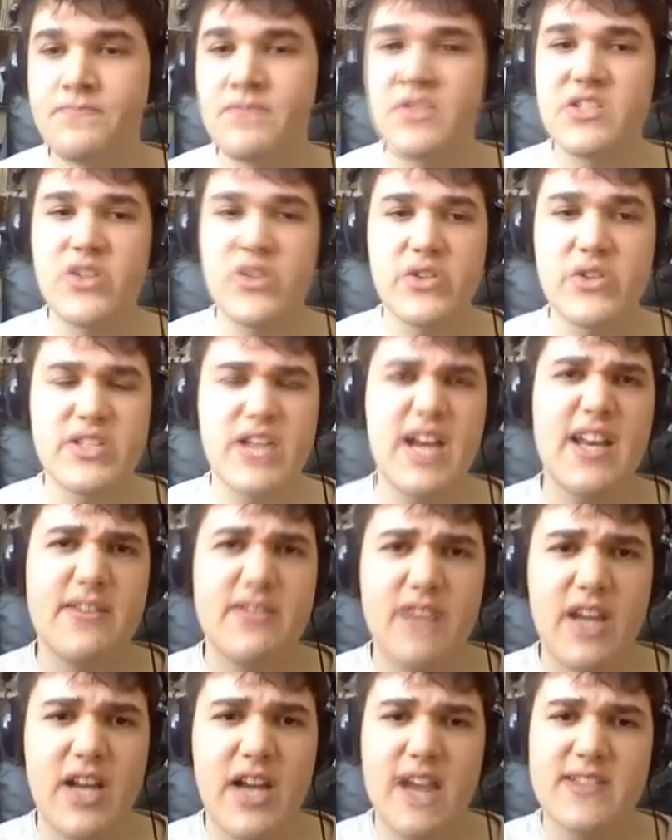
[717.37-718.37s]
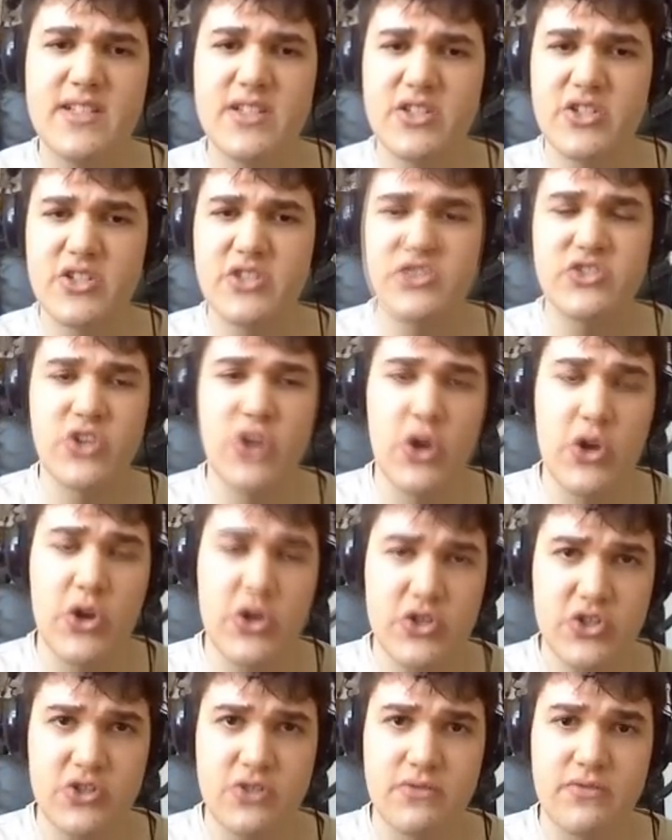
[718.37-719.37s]
So it's kind of nice to just
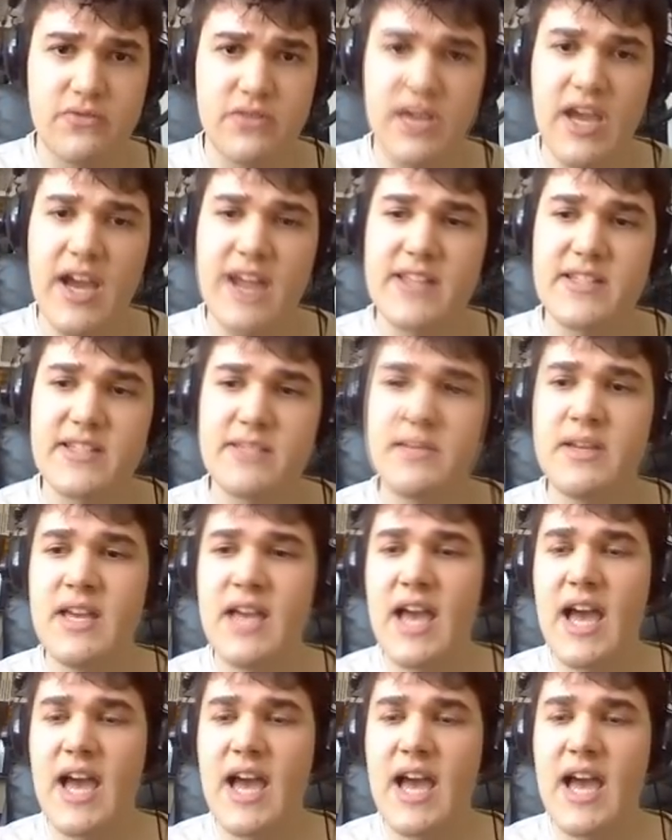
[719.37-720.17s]
search for the item